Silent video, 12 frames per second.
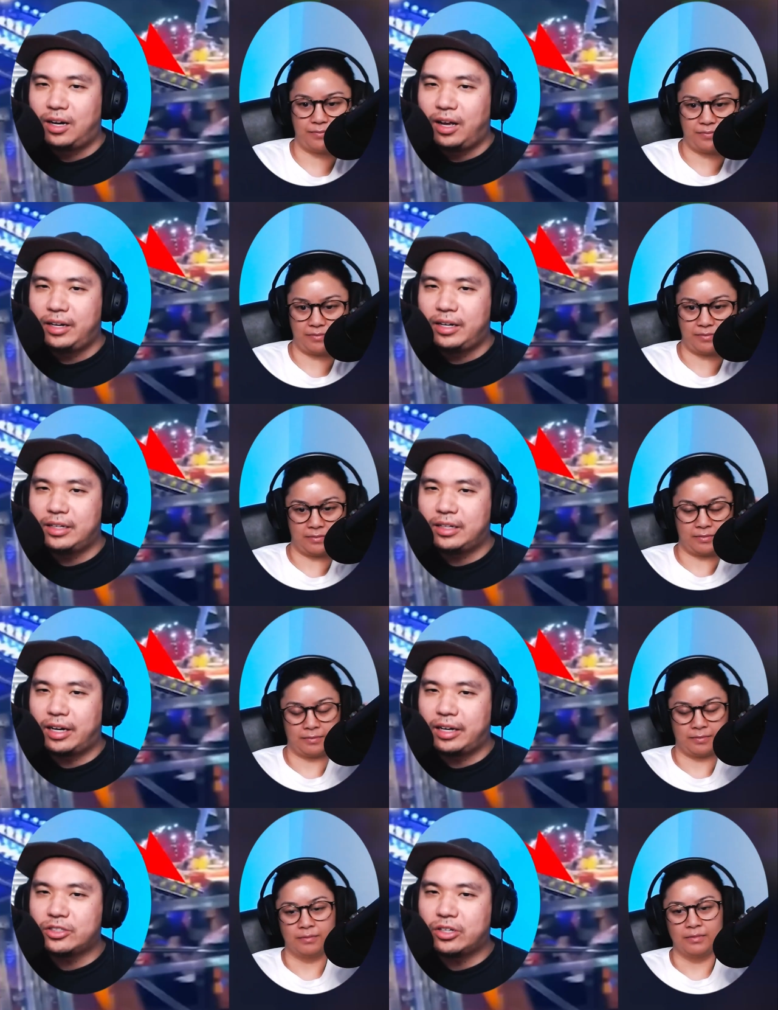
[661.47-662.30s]
Speaker 1: And then
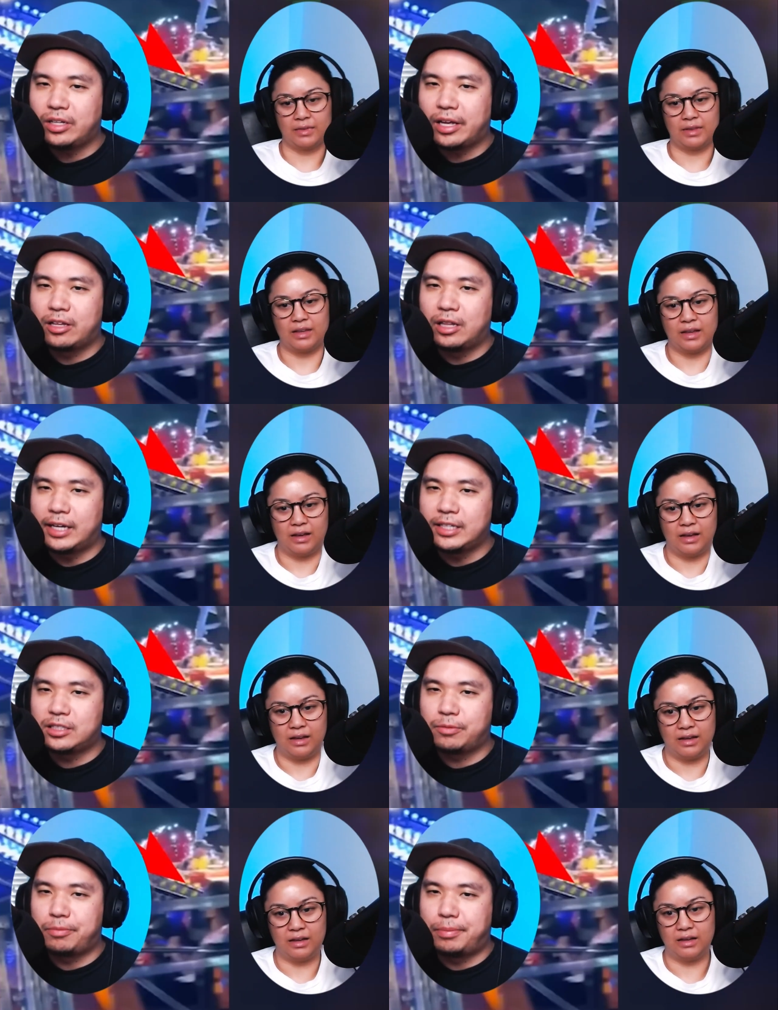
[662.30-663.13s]
I saw like
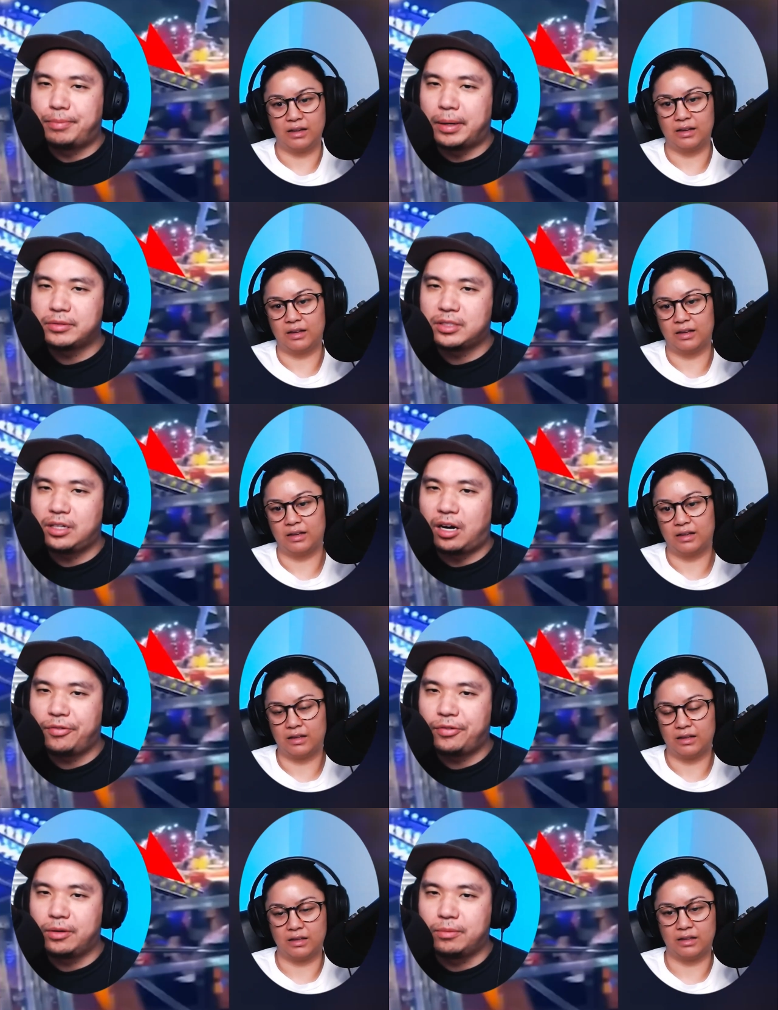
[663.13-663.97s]
lights bouncing
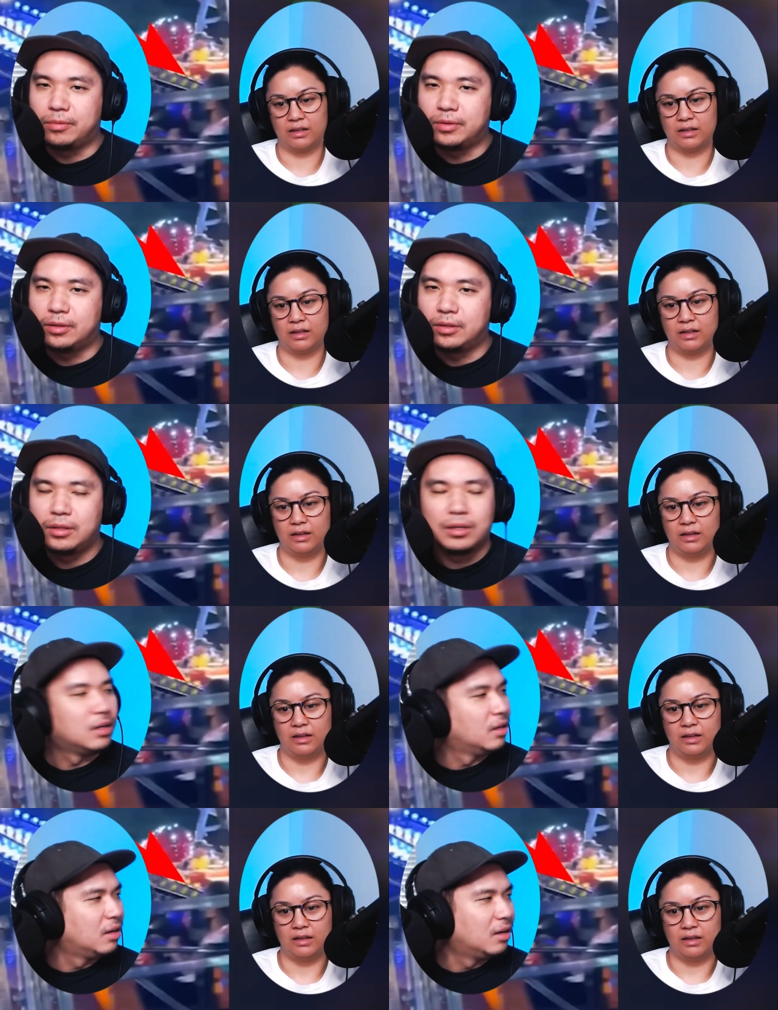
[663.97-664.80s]
off him.
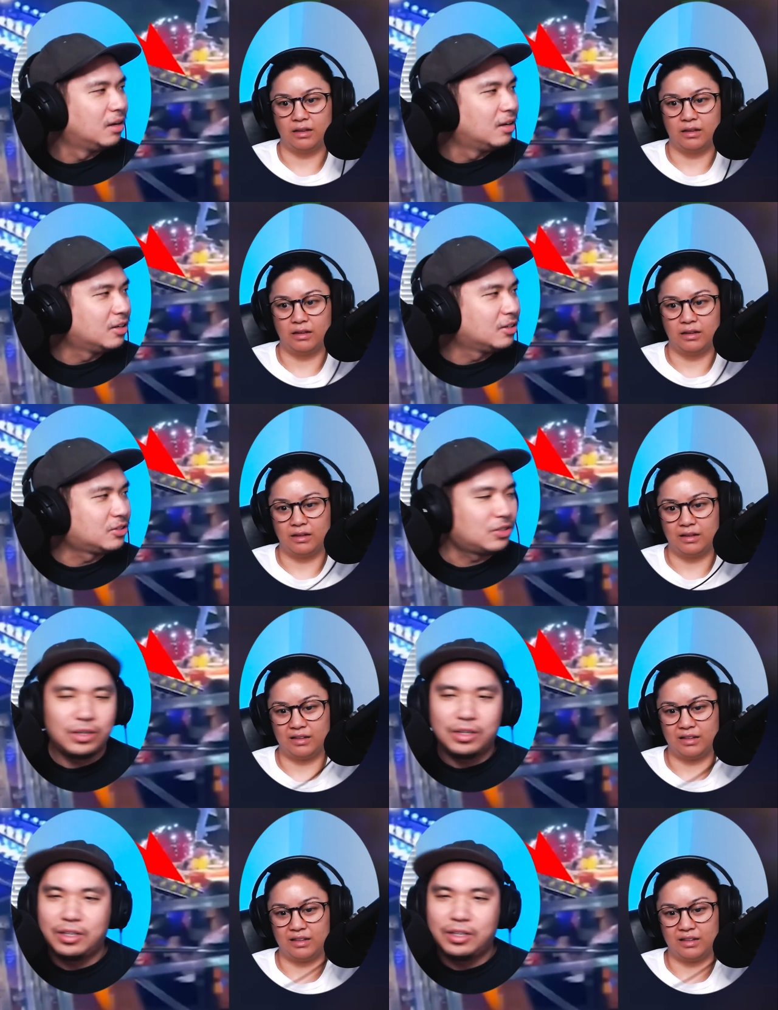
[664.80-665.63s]

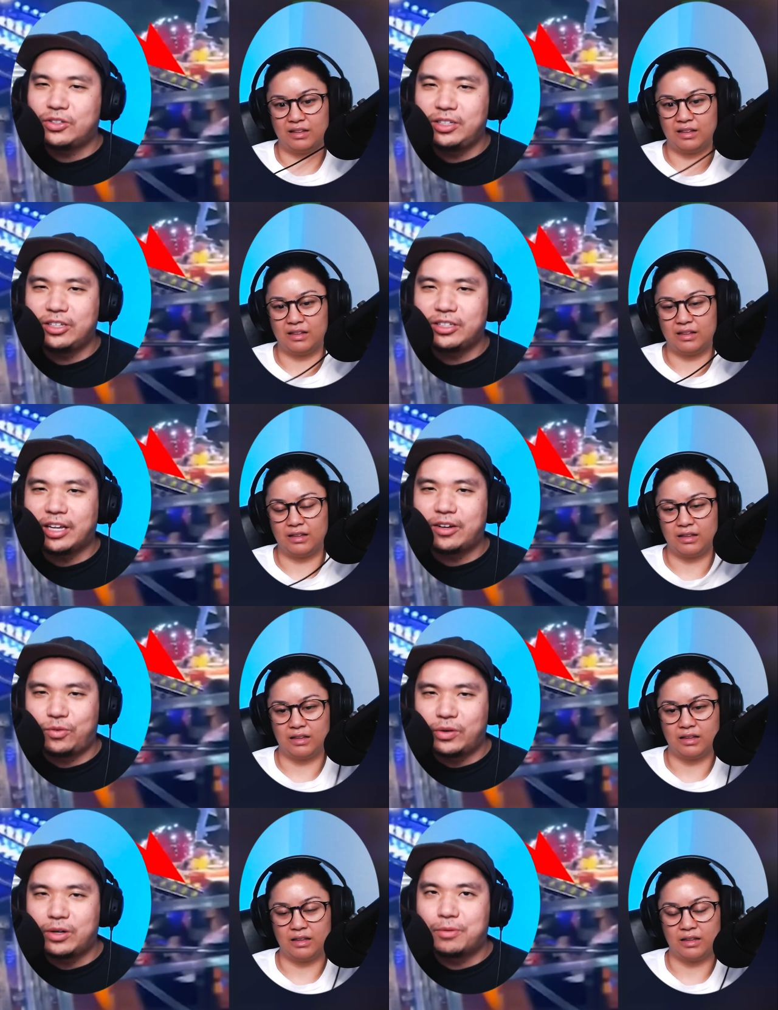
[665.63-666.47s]
So so he looked like
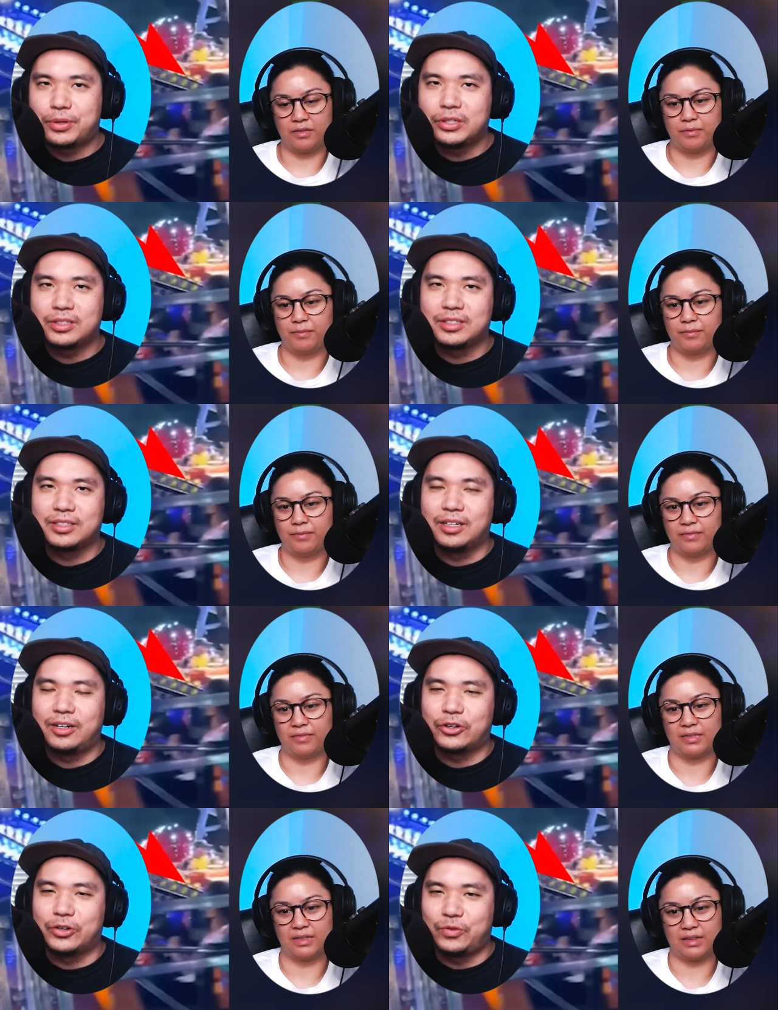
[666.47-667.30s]
a real person
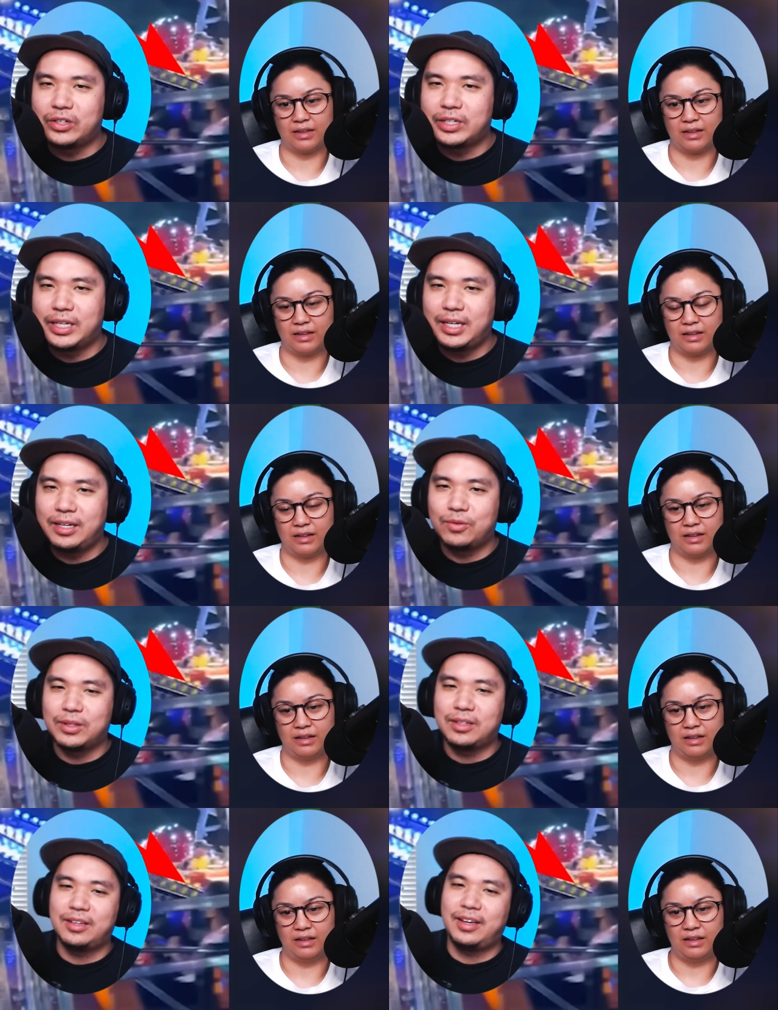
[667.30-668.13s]
or a real kid.
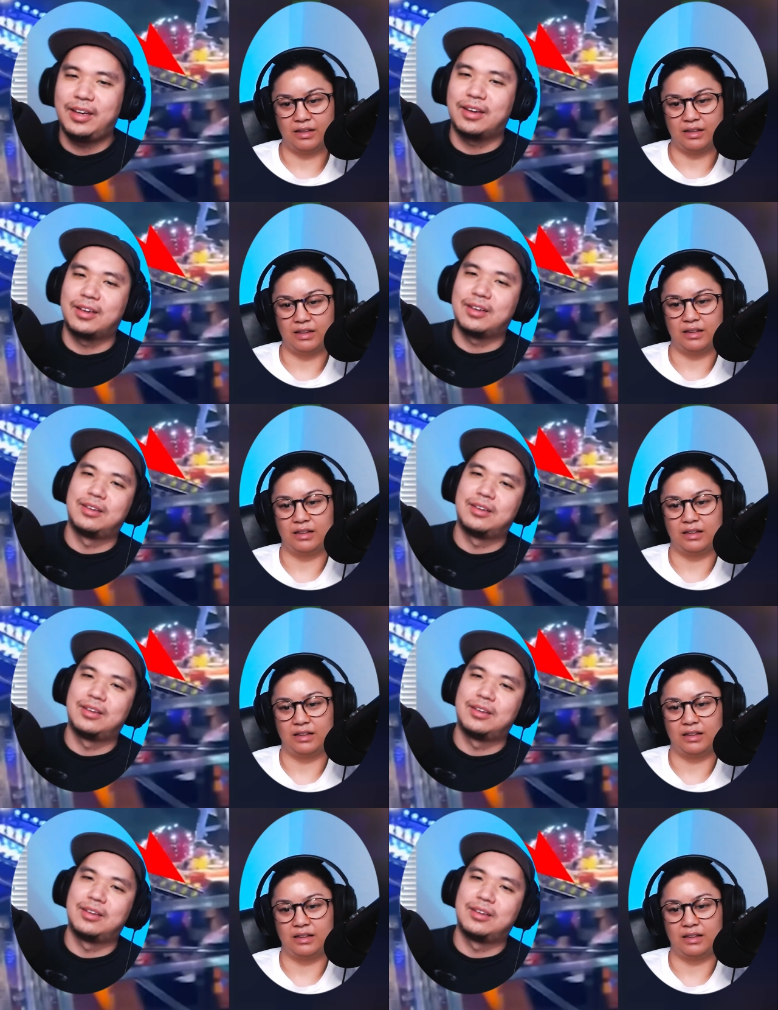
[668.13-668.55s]
What the heck?